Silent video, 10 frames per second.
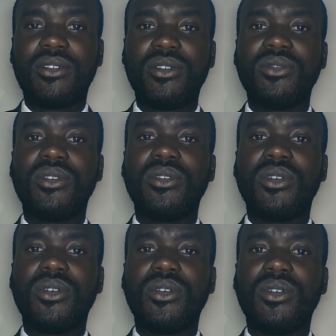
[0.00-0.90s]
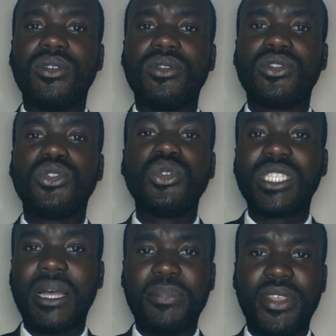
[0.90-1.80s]
or to do
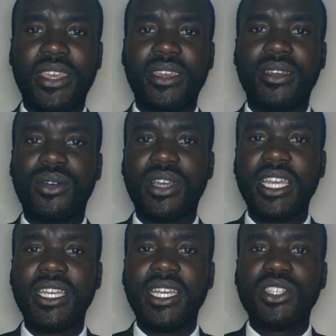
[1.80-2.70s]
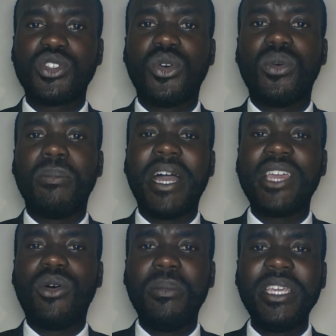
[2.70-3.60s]
something, okay? So
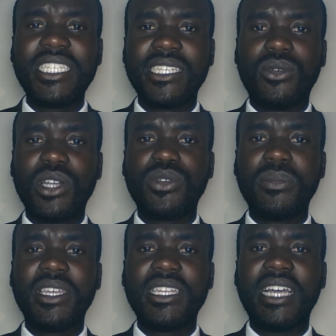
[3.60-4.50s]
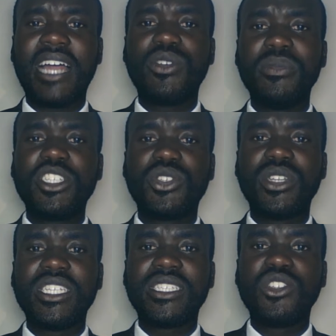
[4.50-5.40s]
by omitting, what we mean, an
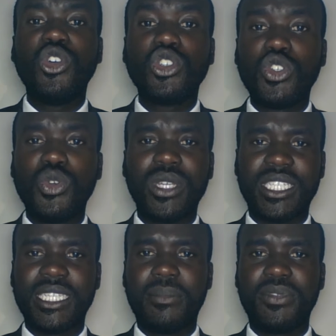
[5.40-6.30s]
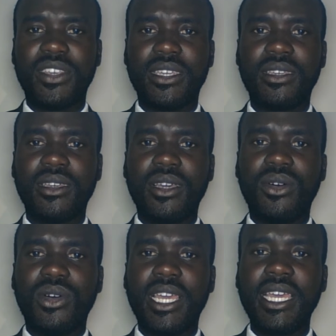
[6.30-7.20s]
omission is not doing something,
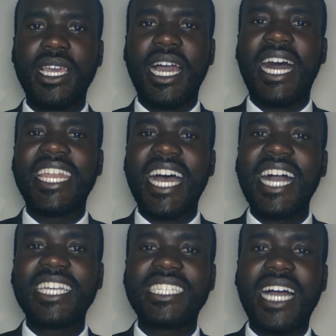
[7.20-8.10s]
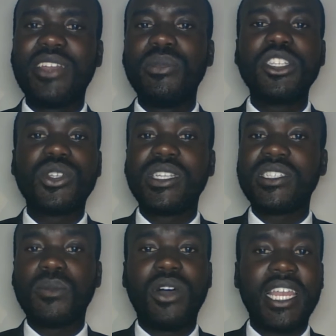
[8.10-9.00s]
okay? An omission
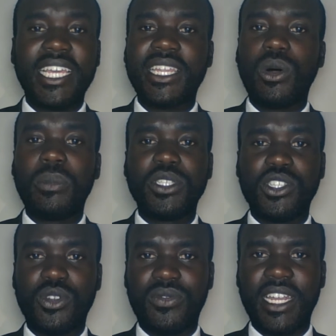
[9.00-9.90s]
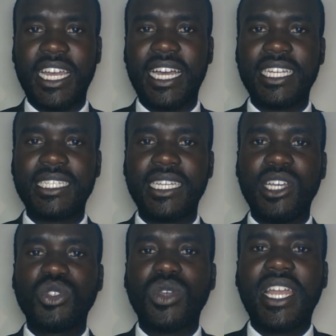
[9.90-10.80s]
is more like the opposite of an act.
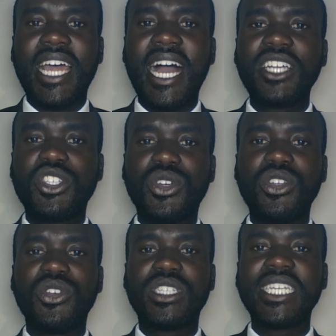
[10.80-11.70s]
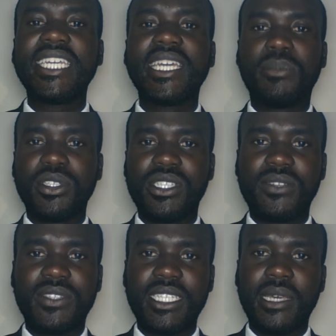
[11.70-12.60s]
So an action, you're taking a
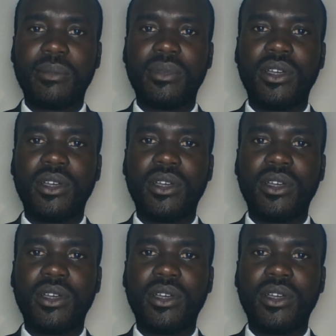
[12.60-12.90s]
positive step,